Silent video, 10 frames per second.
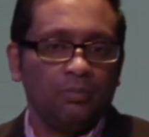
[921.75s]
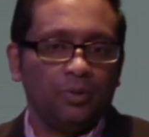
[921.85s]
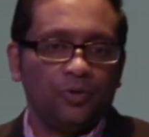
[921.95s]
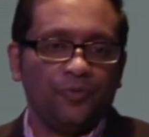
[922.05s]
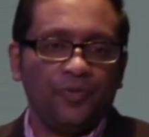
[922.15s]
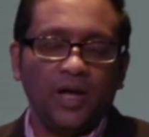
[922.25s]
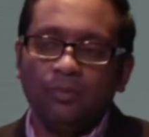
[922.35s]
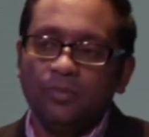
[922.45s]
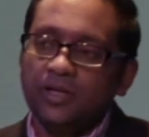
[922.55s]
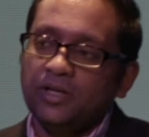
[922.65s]
but her
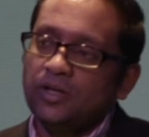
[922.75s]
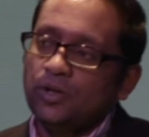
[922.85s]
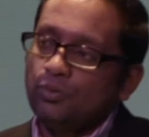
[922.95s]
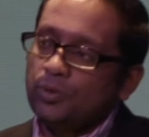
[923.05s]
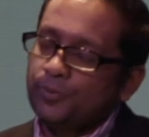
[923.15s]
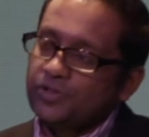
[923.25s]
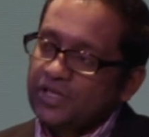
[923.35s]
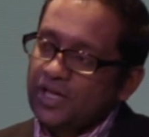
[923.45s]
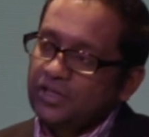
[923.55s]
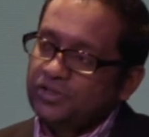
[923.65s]
family would
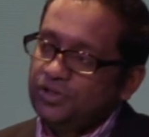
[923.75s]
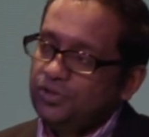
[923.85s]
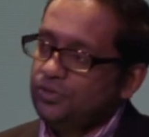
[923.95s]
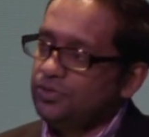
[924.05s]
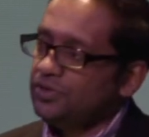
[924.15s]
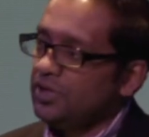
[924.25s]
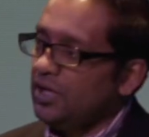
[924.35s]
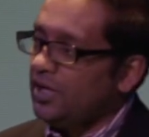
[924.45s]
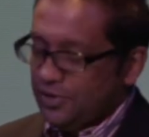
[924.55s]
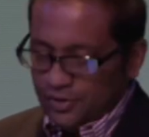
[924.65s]
protect Jews
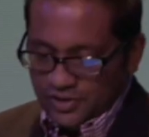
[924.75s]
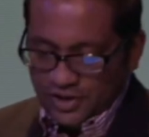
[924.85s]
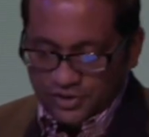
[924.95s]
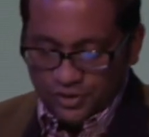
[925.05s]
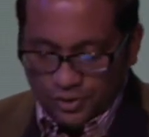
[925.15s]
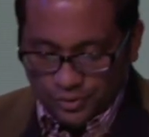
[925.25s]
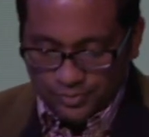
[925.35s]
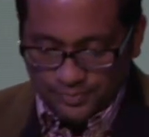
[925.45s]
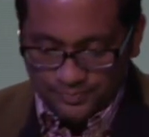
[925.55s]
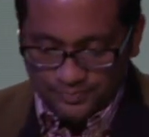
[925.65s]
in their Dutch home.